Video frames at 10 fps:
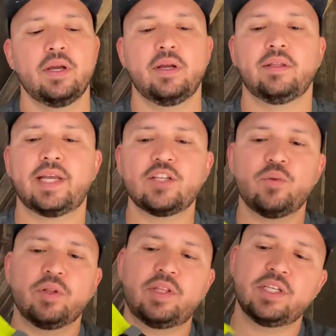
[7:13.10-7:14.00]
that's
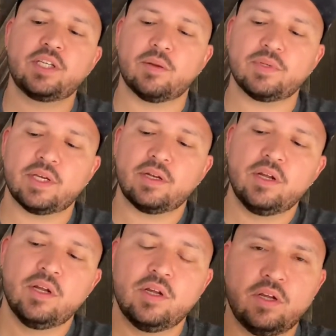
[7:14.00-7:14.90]
where this comes in.
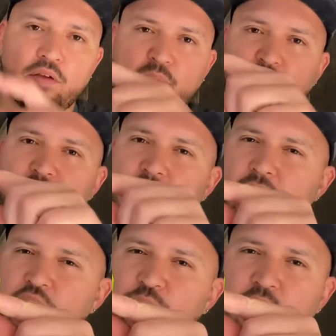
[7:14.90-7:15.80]
You've been looking at
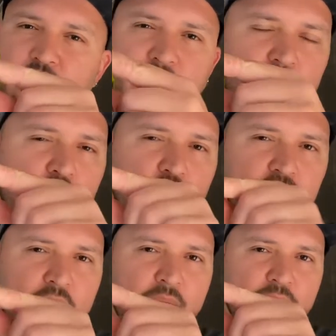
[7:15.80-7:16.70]
this pretty thing the whole
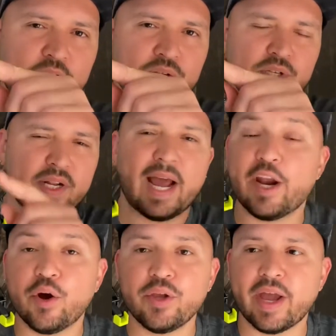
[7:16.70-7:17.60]
time I've been using it. I
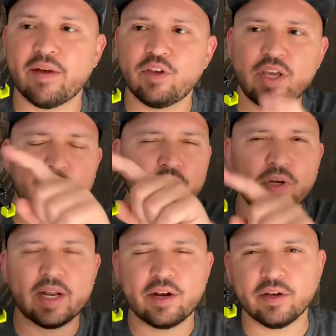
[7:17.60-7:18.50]
know you have. You keep
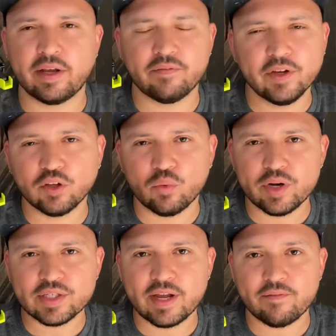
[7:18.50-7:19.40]
looking at it. You're like, Victor, what
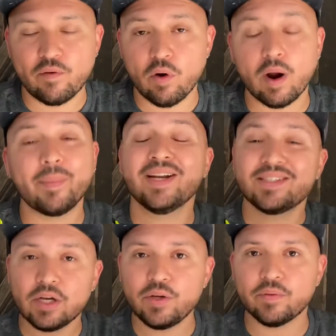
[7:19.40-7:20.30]
is that for? I'm gonna
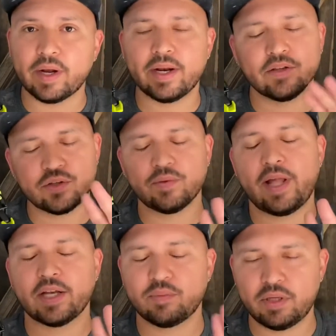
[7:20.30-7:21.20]
tell you right now. Just
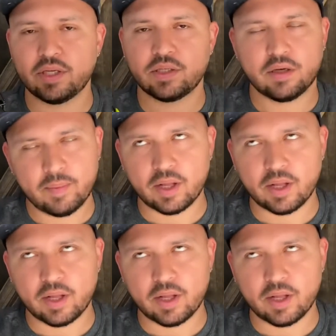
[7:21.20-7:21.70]
relax, please. Come on.